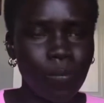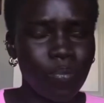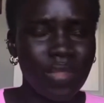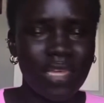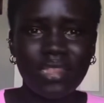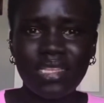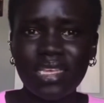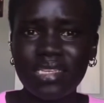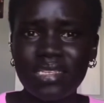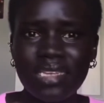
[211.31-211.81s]

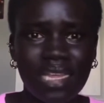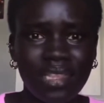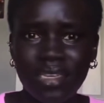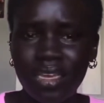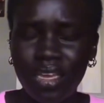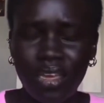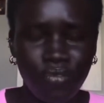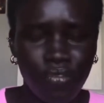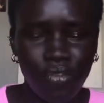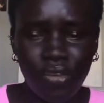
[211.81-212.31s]
There's nothing to
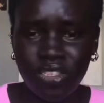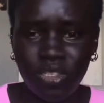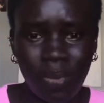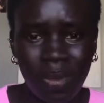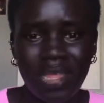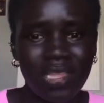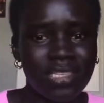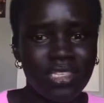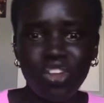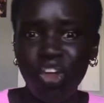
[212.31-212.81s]
confuse about.
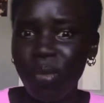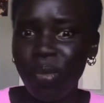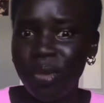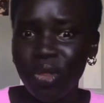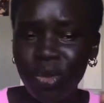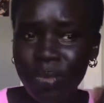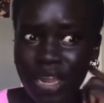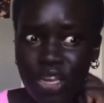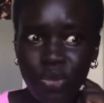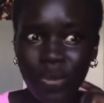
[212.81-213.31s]
There's no
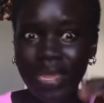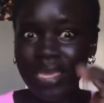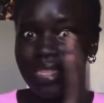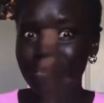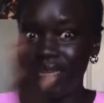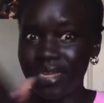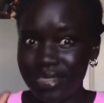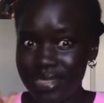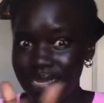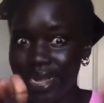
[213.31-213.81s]
middleman. You
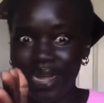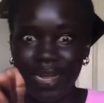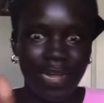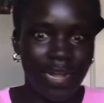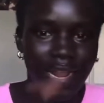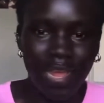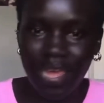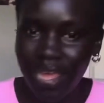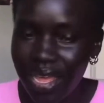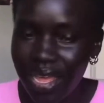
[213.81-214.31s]
either